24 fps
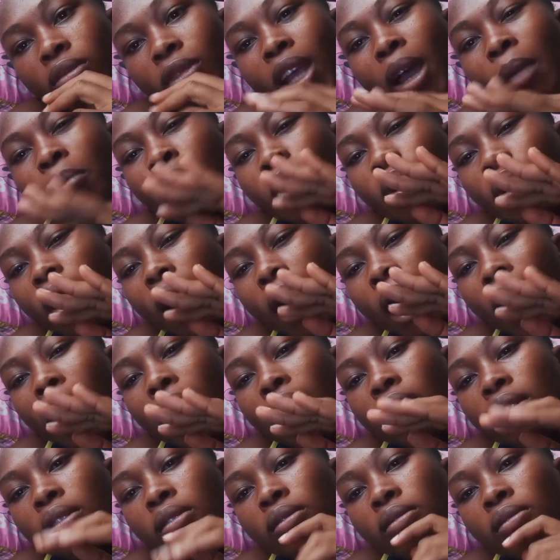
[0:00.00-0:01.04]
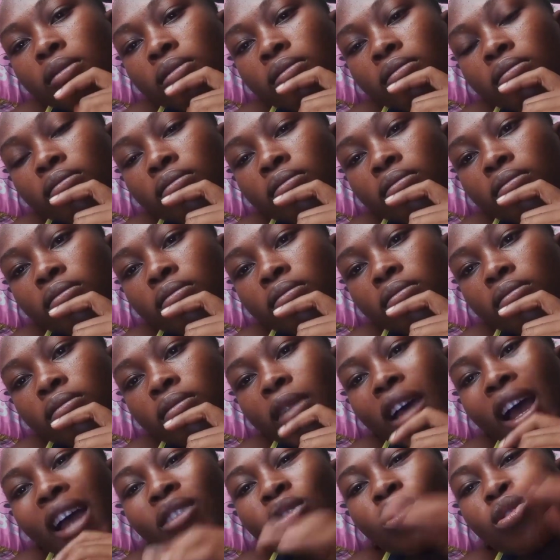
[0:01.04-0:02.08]
I'm not.
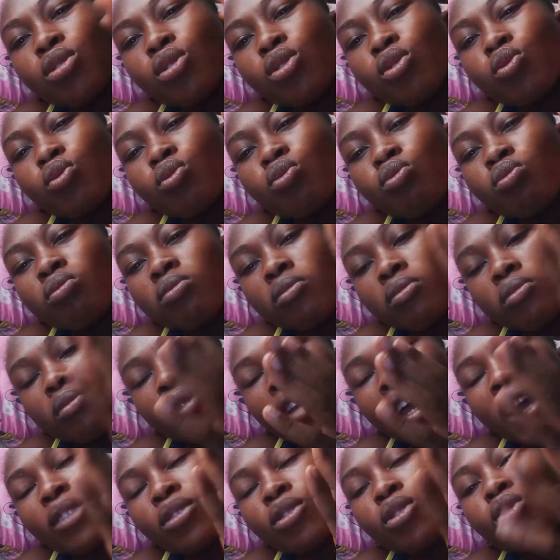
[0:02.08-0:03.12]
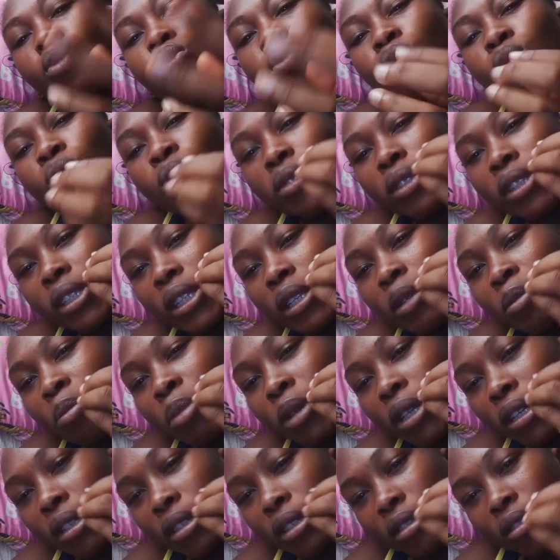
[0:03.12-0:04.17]
I just. I just want to sleep a
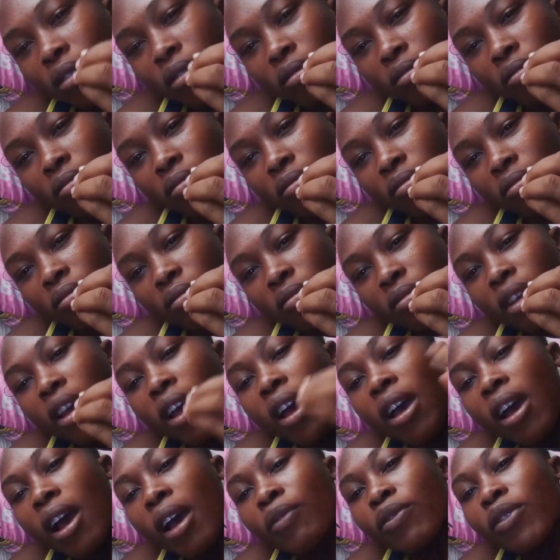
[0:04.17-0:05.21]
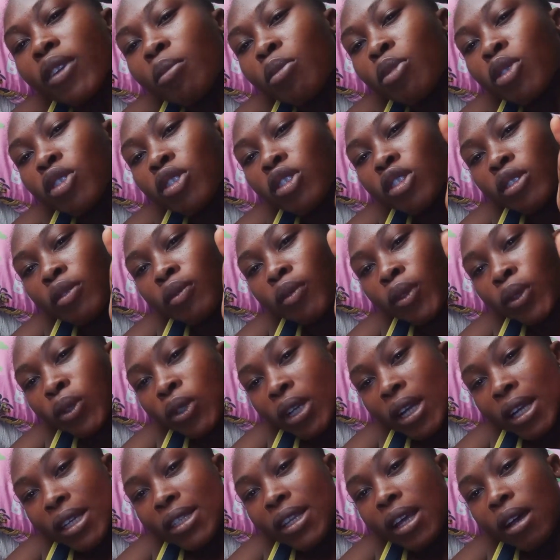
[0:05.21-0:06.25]
little. After morning
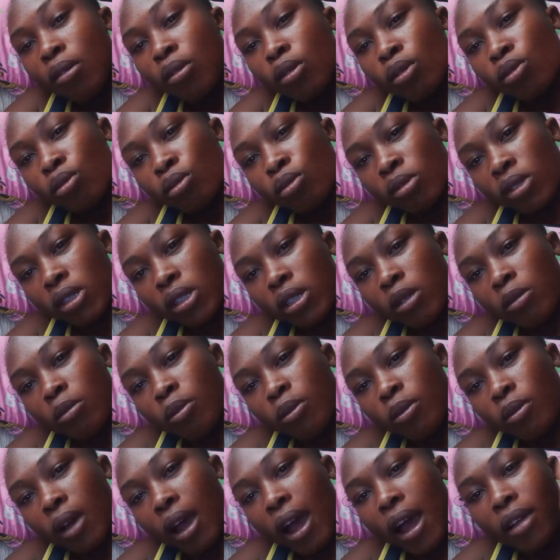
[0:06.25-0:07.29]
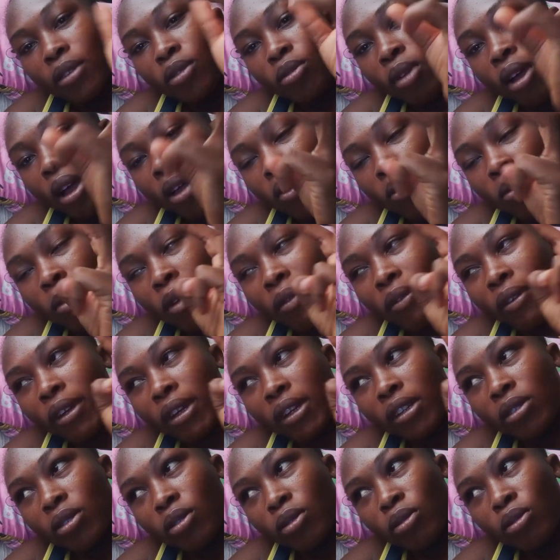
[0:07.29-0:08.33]
devotion, I said I want to sleep. I had to iron my
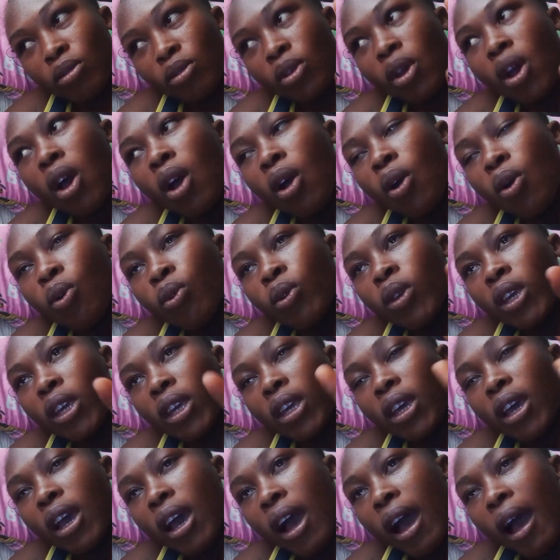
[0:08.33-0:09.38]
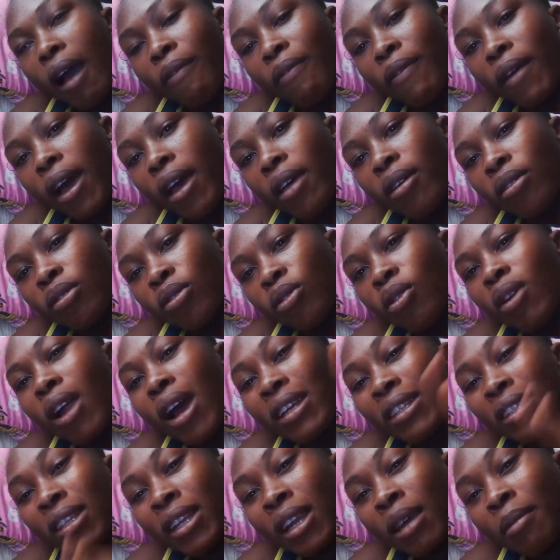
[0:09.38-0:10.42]
father's clothes. Okay, I've ironed. I
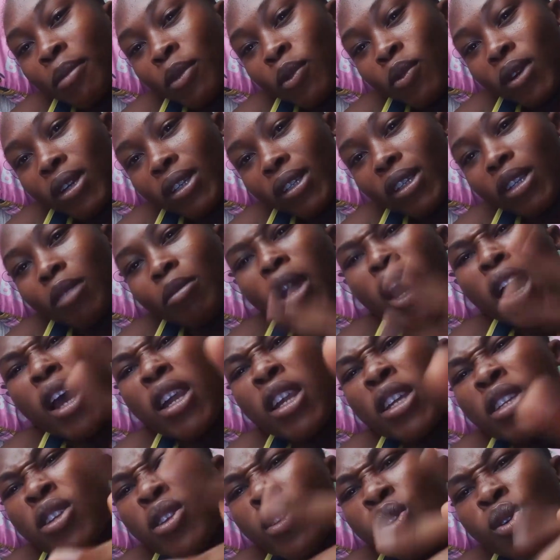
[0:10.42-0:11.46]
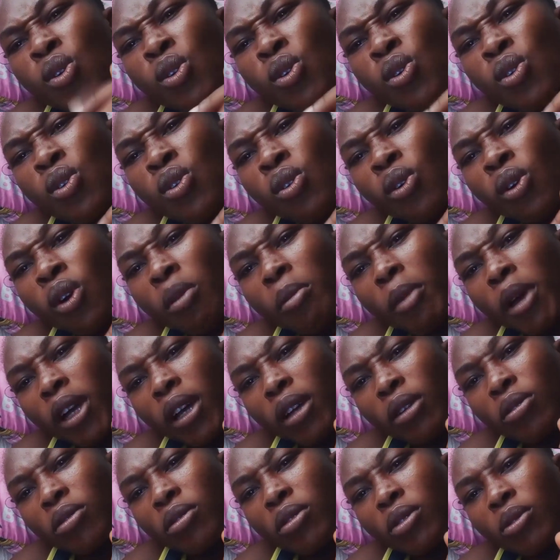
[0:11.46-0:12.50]
said, let me go and sleep. They said, no, no, no, come back
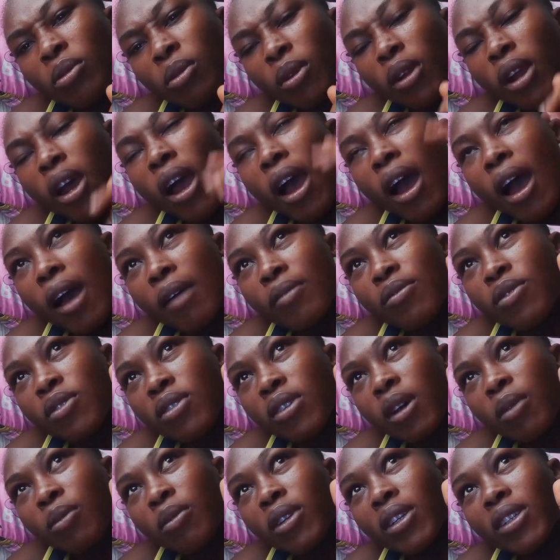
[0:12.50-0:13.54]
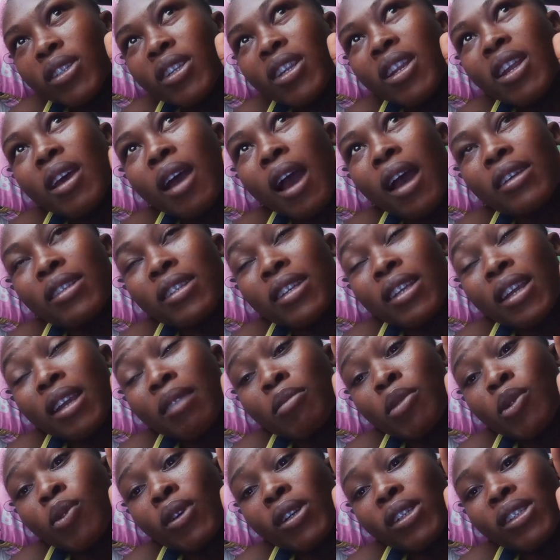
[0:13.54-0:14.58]
and do this one. I've done that one. They said, I said, let
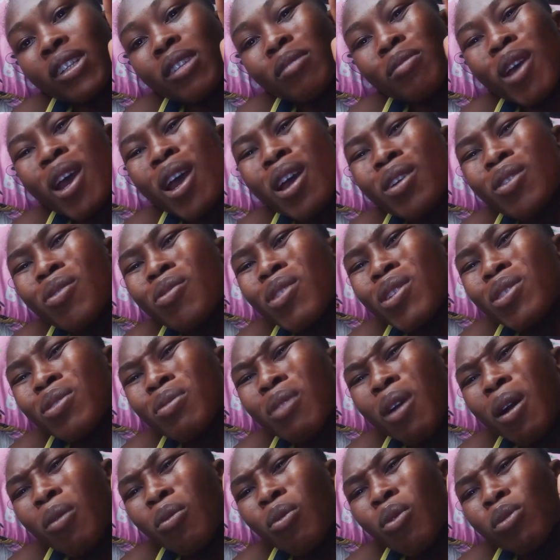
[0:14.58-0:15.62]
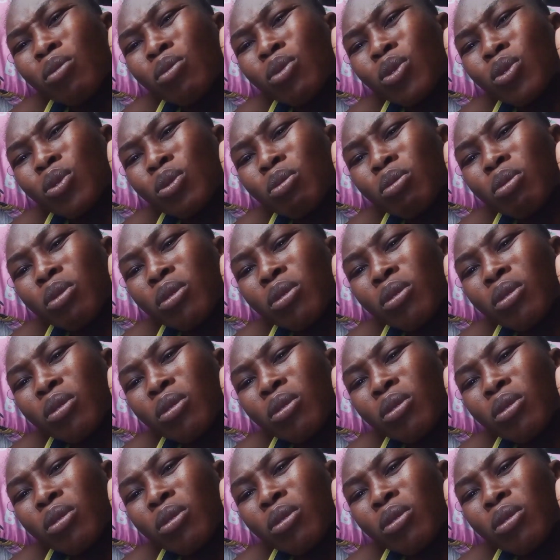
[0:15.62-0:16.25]
me go and sleep. Grace, go and warm soup.